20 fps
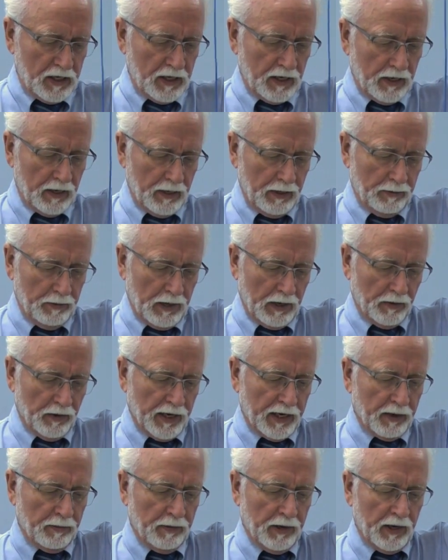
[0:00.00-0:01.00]
time, I
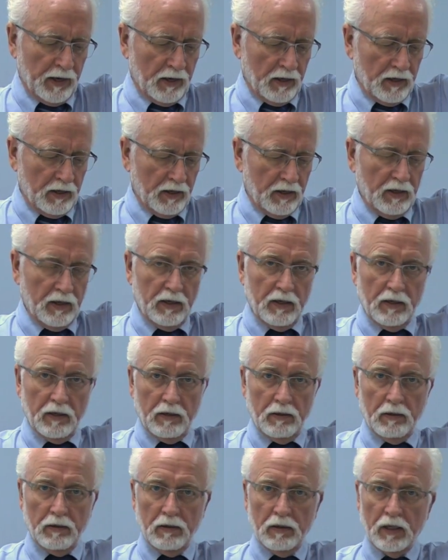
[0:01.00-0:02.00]
recommend
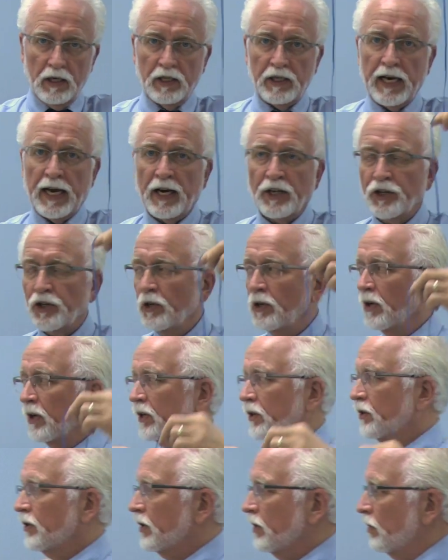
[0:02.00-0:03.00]
attach a
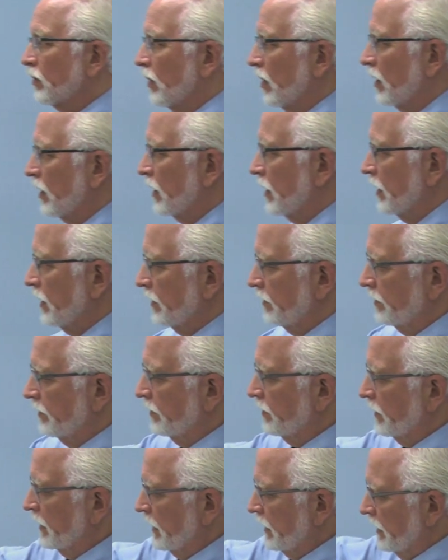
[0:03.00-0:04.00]
hook to the wall
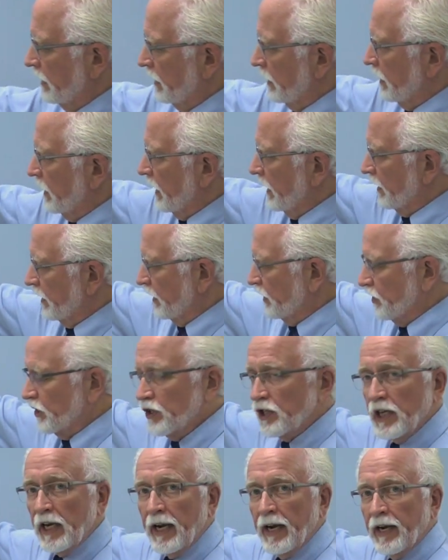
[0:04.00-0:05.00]
and then
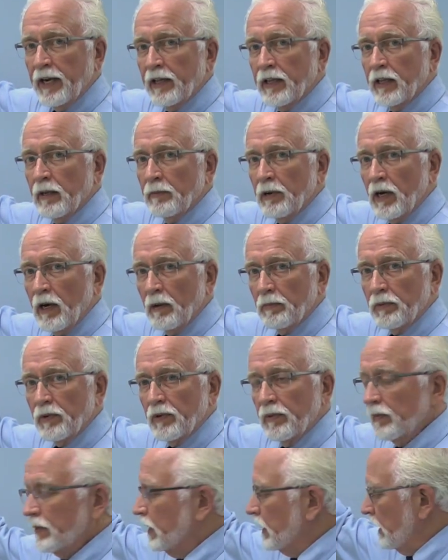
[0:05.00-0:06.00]
just hang them up.
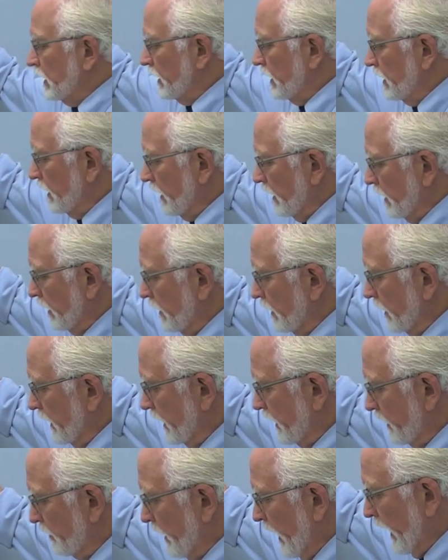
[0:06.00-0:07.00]
Uh,
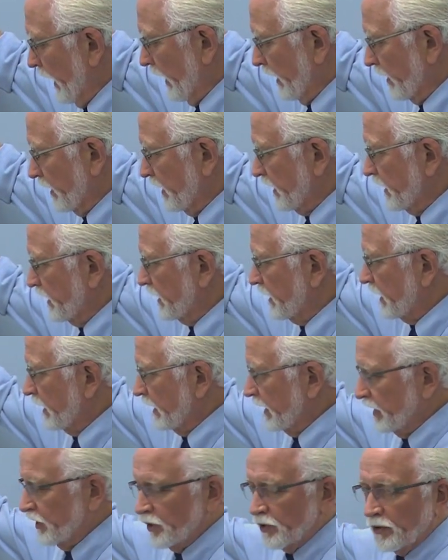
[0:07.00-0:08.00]
let them hang. This is the
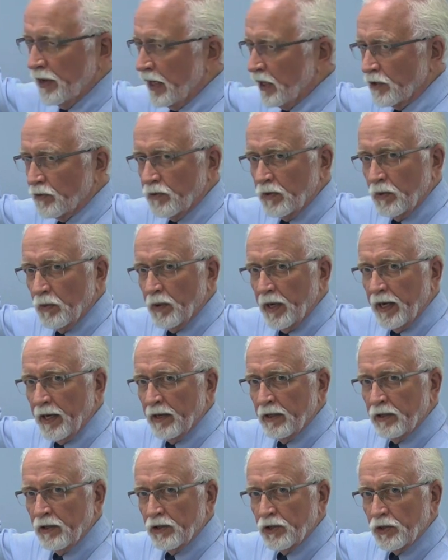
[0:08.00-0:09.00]
least stressful
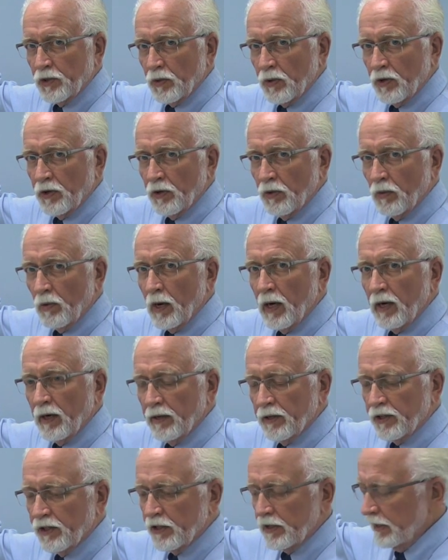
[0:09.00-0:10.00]
way to store your
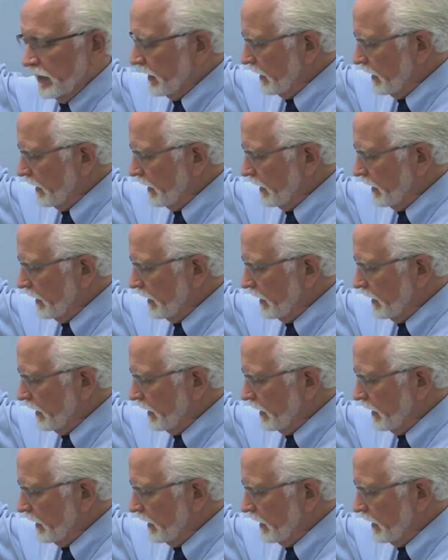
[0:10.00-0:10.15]
wires.